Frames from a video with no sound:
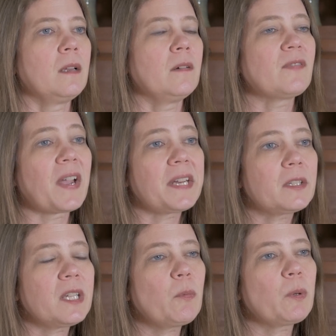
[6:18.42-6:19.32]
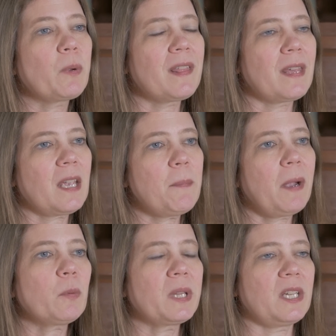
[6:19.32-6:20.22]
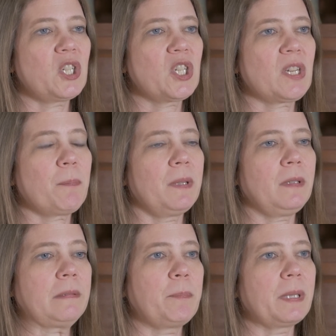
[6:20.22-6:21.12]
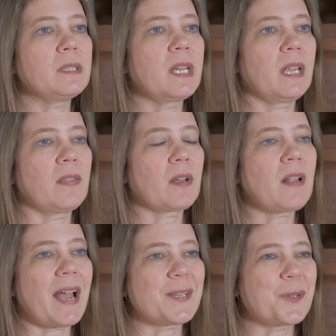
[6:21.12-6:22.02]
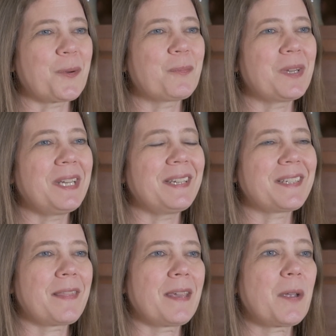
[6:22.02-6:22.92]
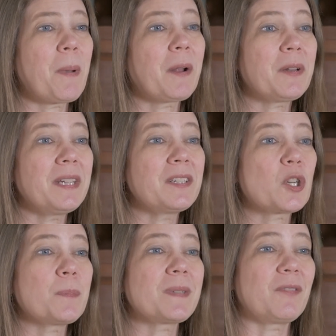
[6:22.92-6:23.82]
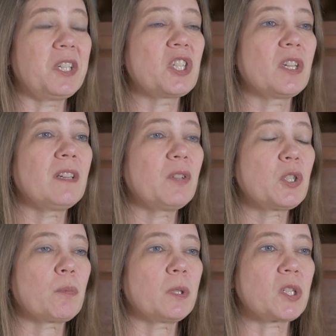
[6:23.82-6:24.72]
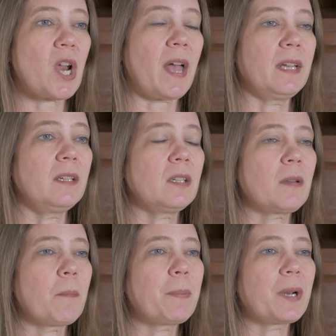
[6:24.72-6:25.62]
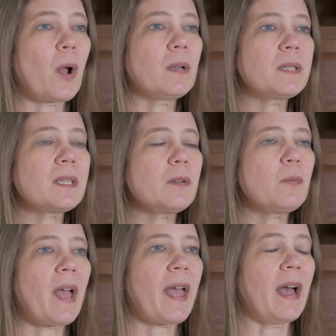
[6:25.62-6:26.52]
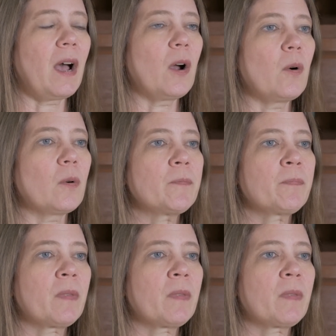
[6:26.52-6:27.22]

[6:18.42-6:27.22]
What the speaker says: Finally, when we think about relationship building in the classroom, we need to think about it in terms of each individual child, but also how